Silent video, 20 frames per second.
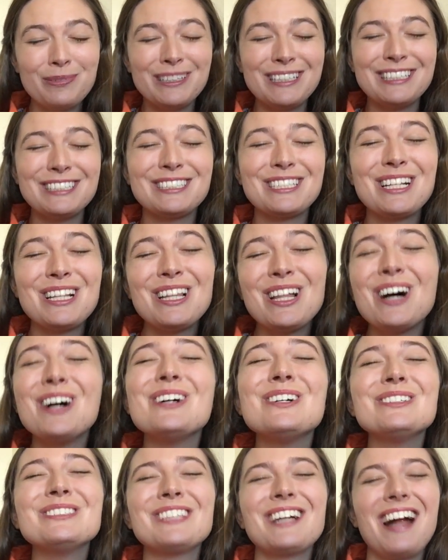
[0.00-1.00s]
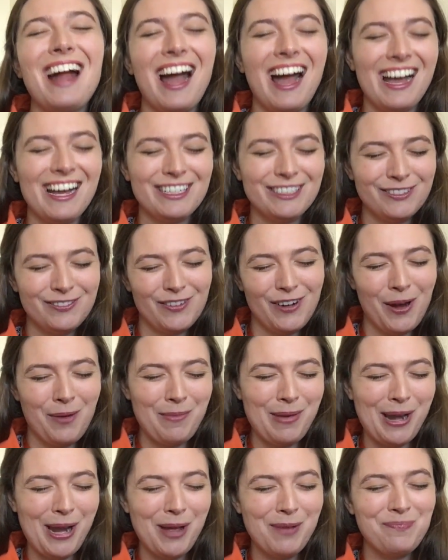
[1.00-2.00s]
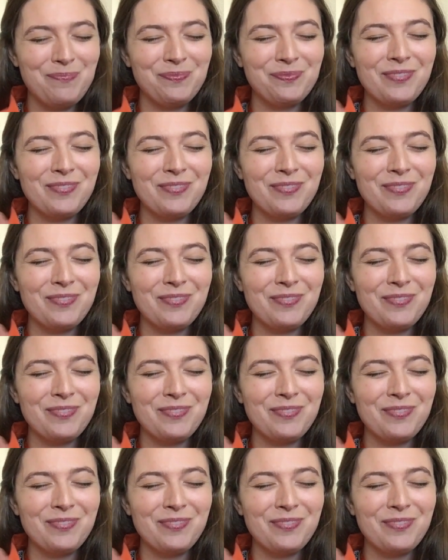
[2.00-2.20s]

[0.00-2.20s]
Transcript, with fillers: please close our eyes for a minute